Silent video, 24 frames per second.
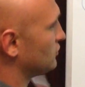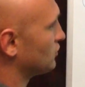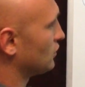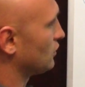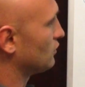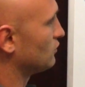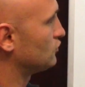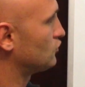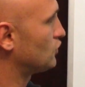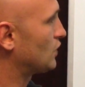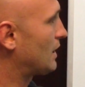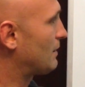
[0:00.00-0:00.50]

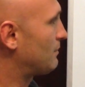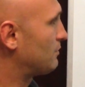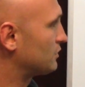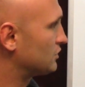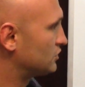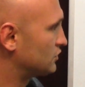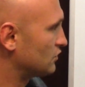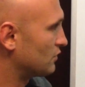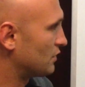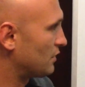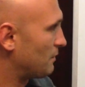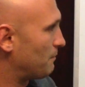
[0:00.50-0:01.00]
zone droppers.
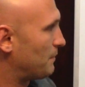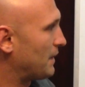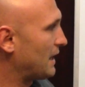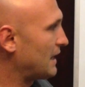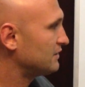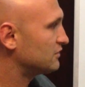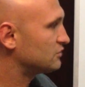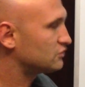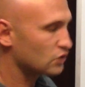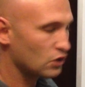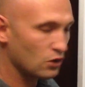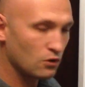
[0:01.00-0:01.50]
So in a
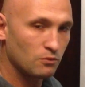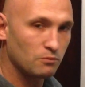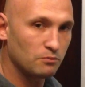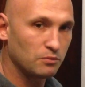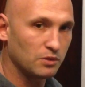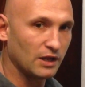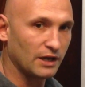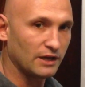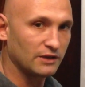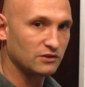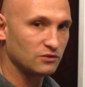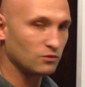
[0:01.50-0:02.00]
base zone
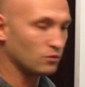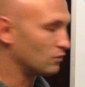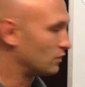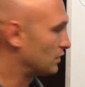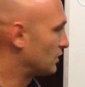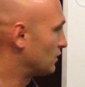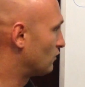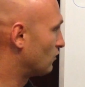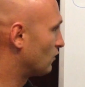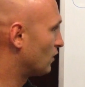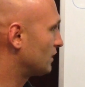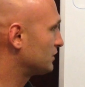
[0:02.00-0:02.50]
blitz, where
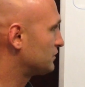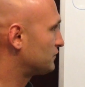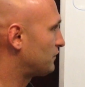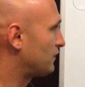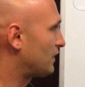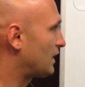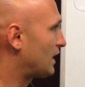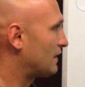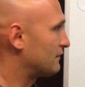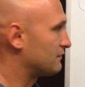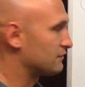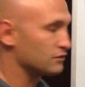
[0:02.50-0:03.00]
you rush
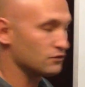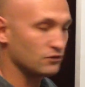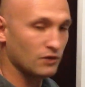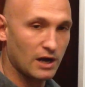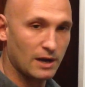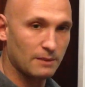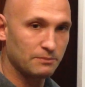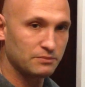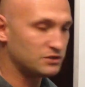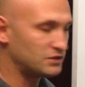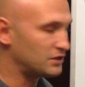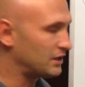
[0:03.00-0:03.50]
5 and
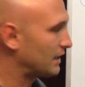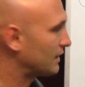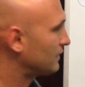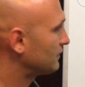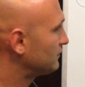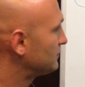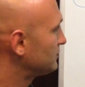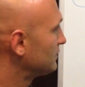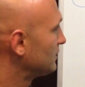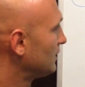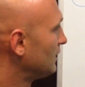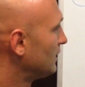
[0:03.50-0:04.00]
drop
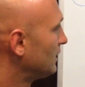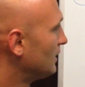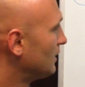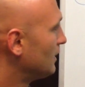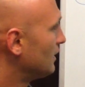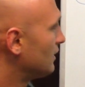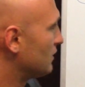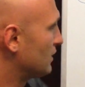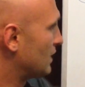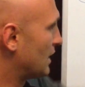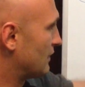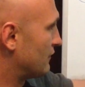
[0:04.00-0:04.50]
6,
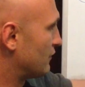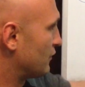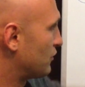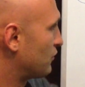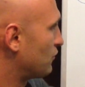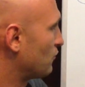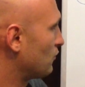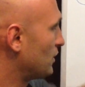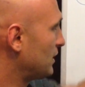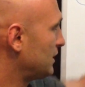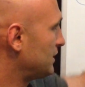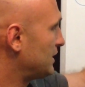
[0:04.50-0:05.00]
you have a
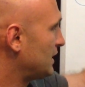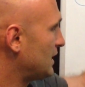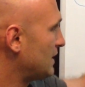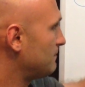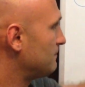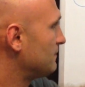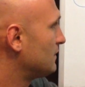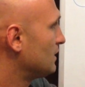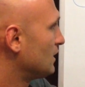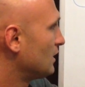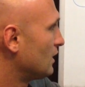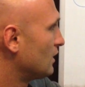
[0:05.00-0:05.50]
3
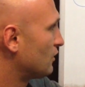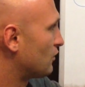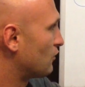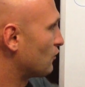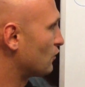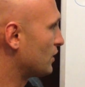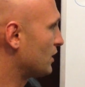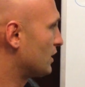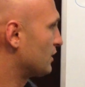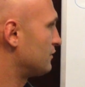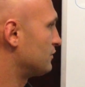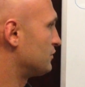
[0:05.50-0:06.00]
deep,
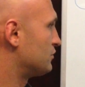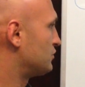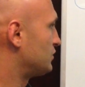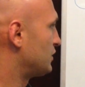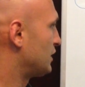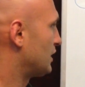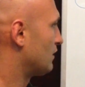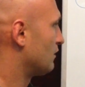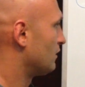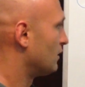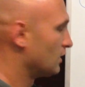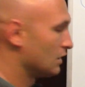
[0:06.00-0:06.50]
3 under
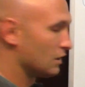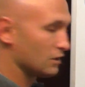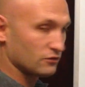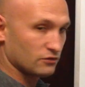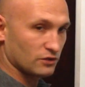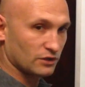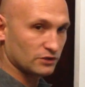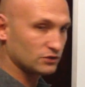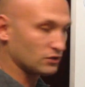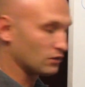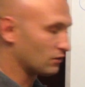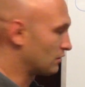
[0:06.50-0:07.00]
shell. So
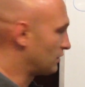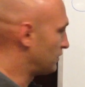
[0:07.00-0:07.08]
let's go